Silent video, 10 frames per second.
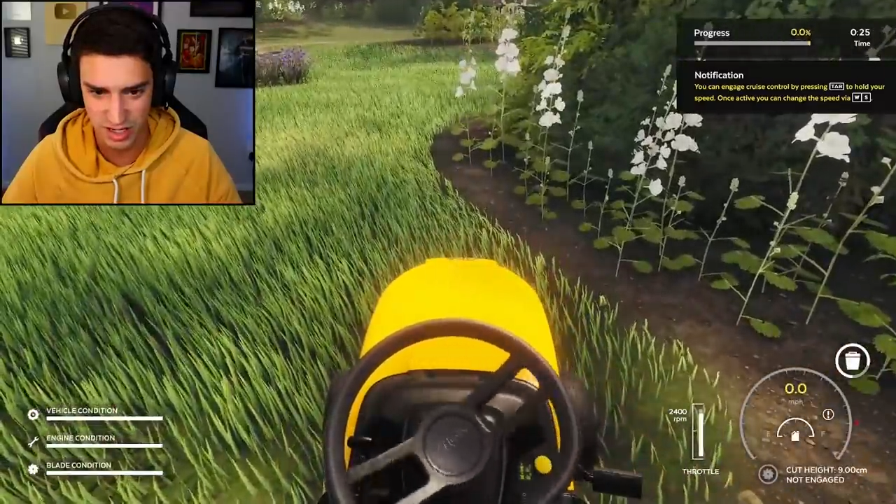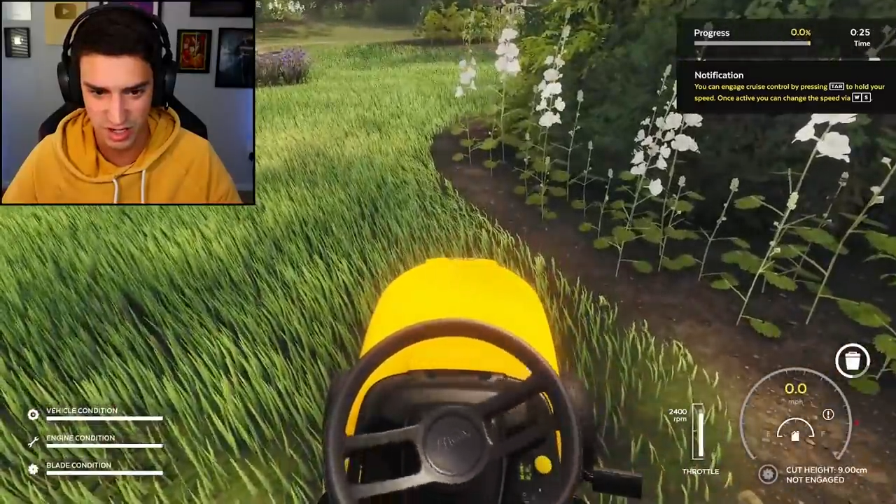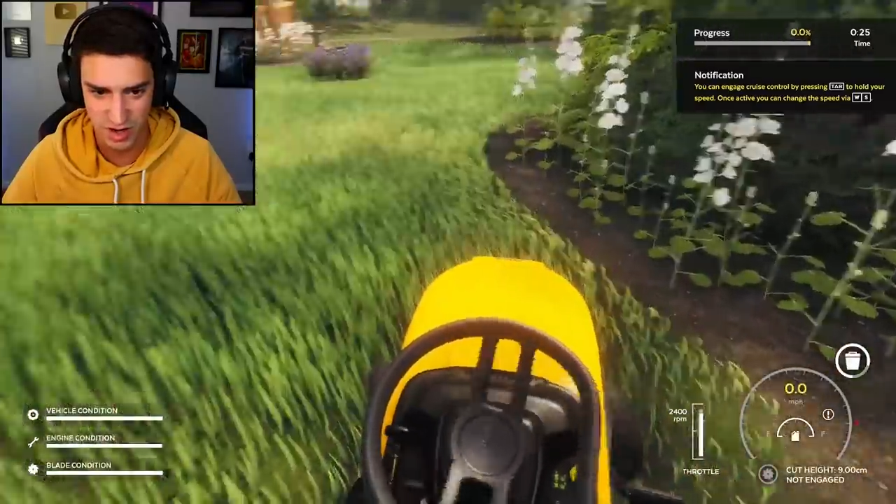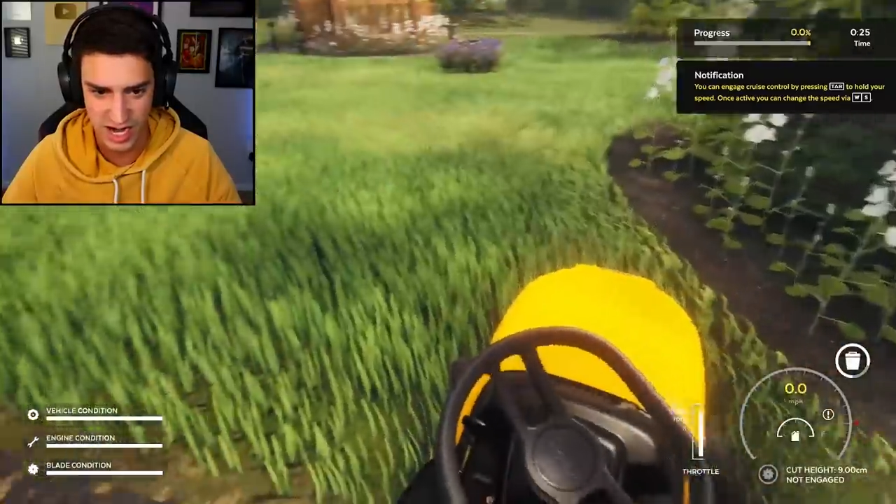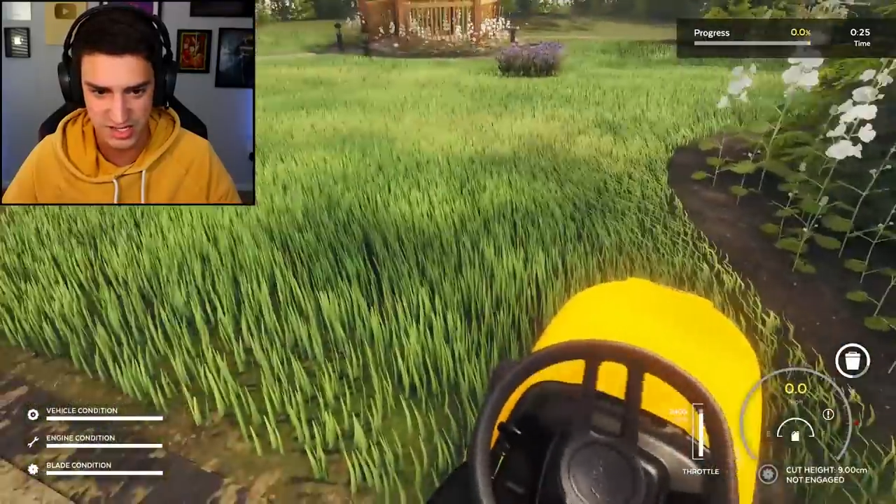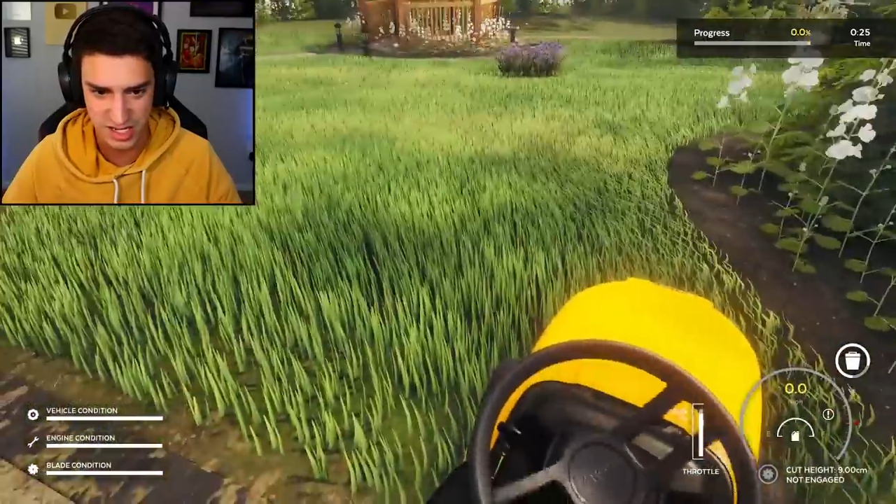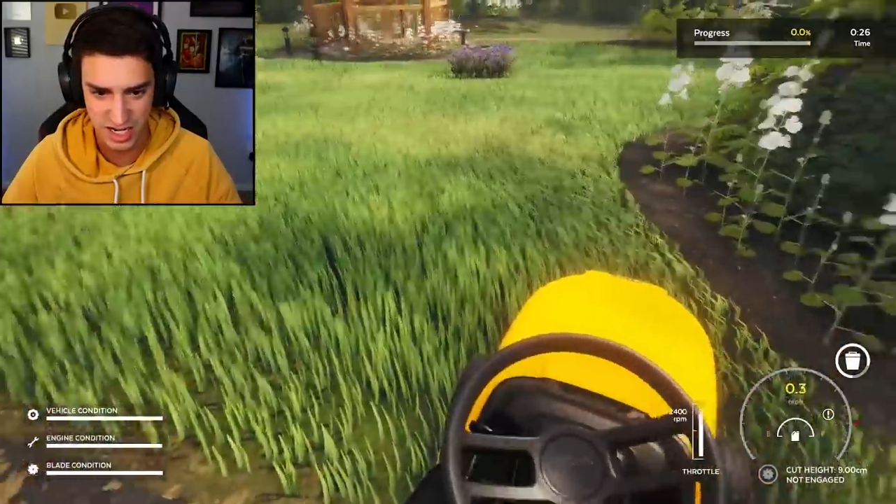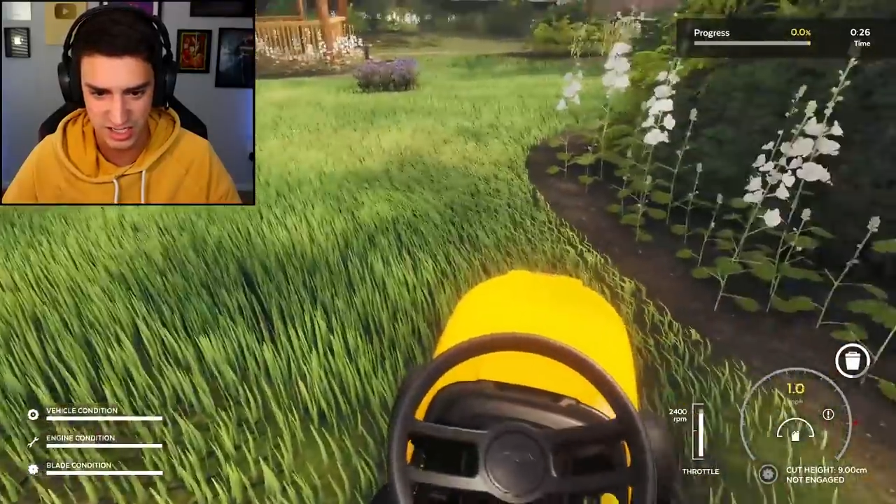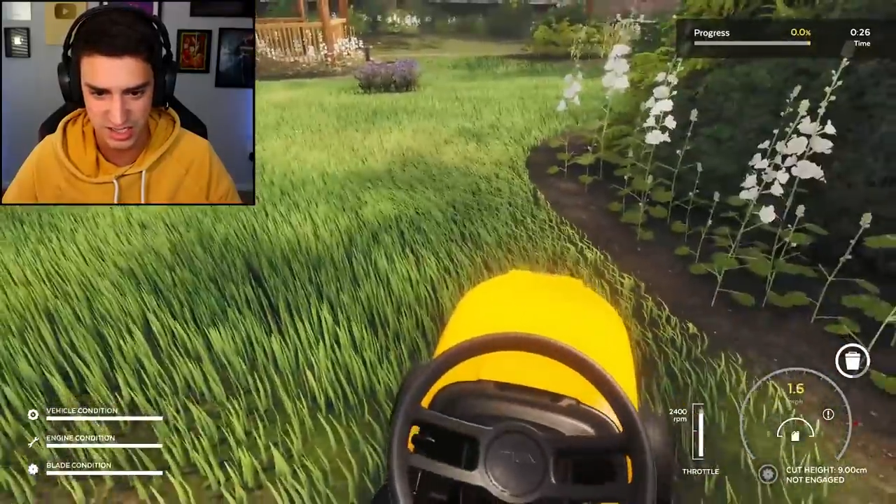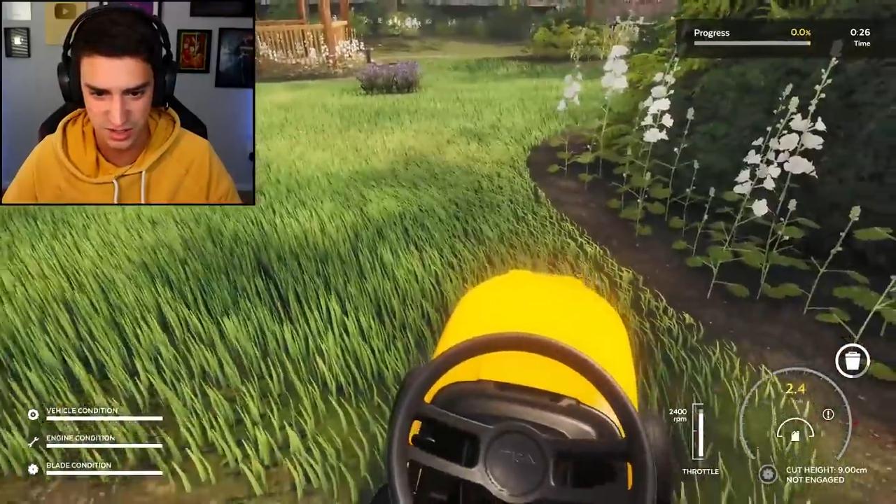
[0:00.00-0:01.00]
their grass
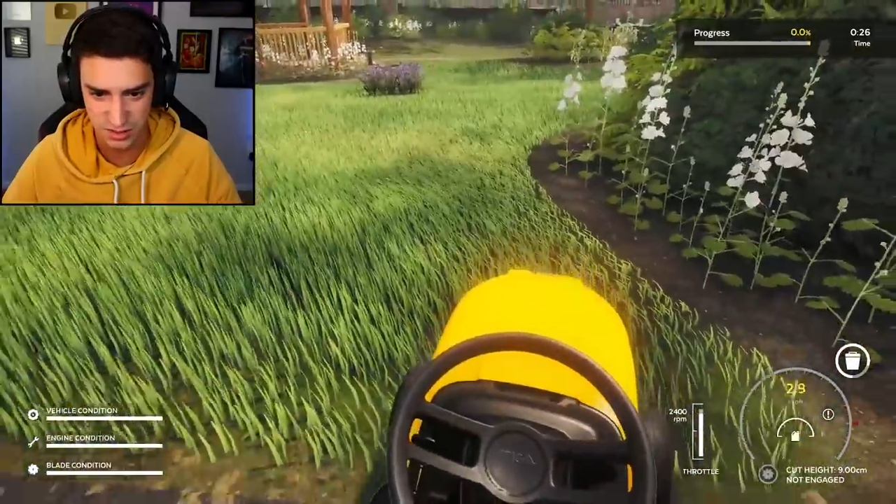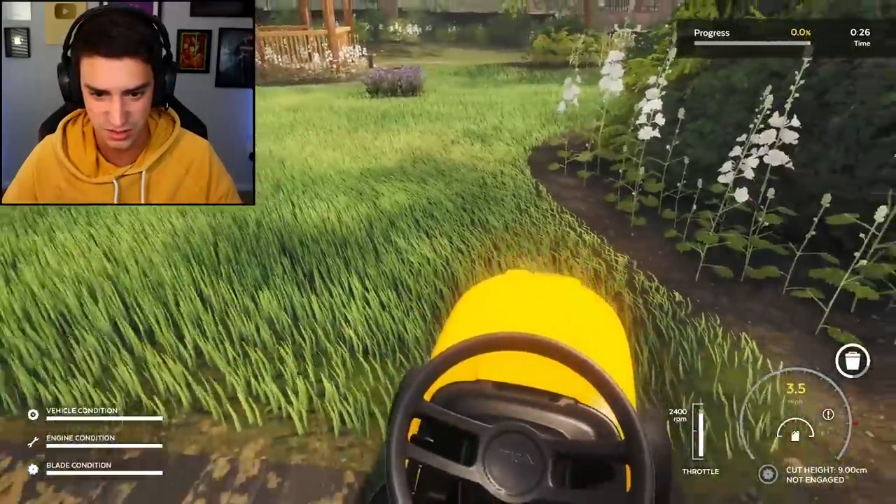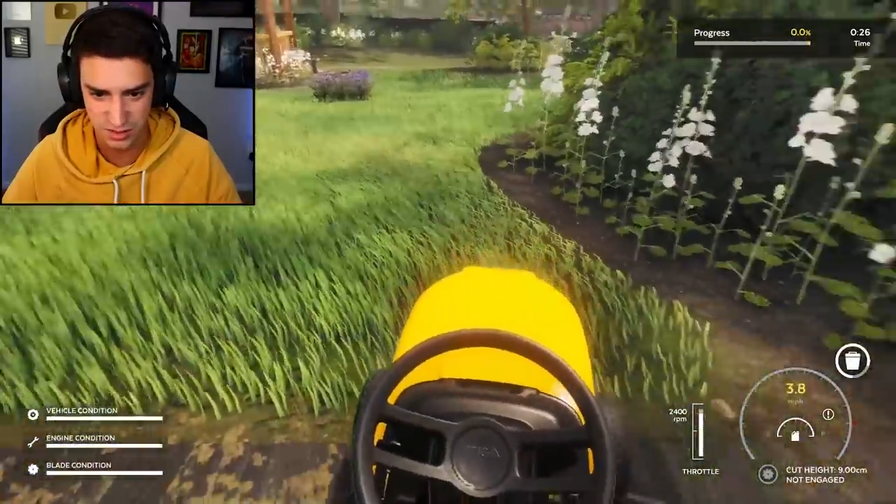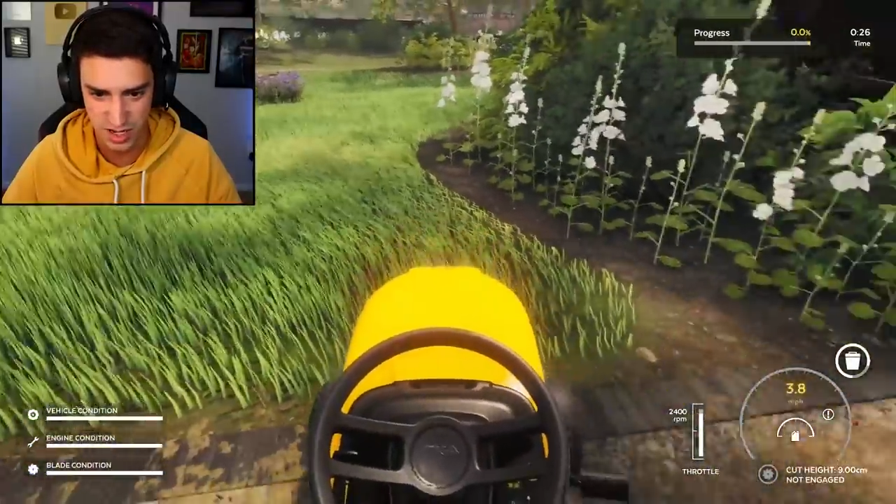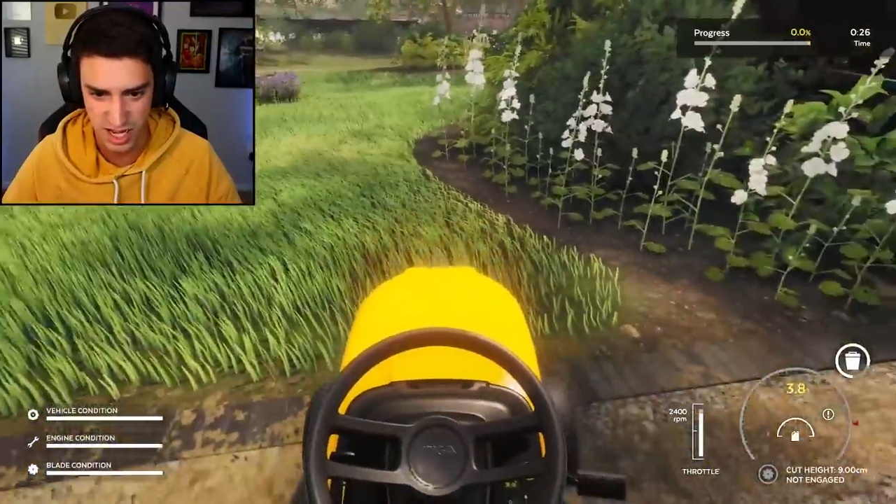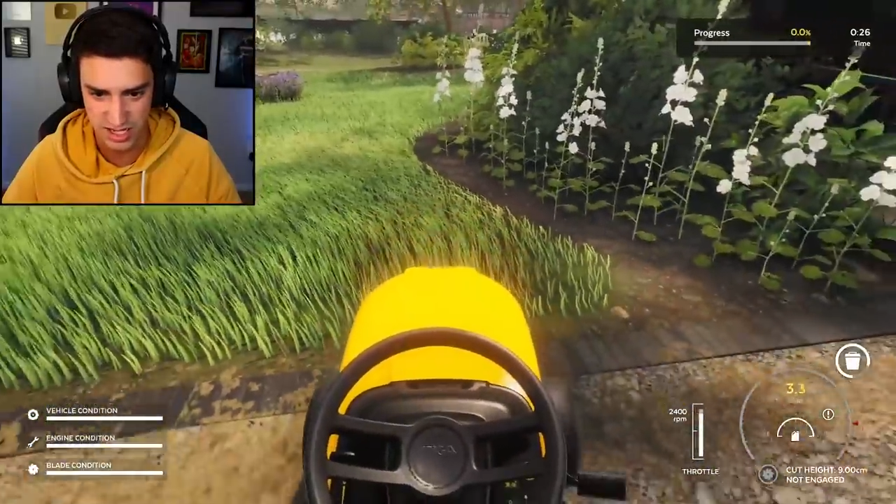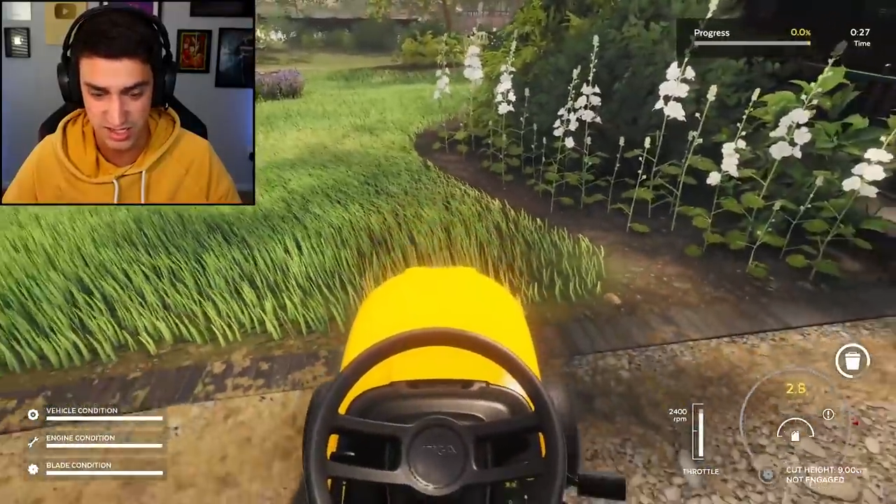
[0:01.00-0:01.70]
cut to uh,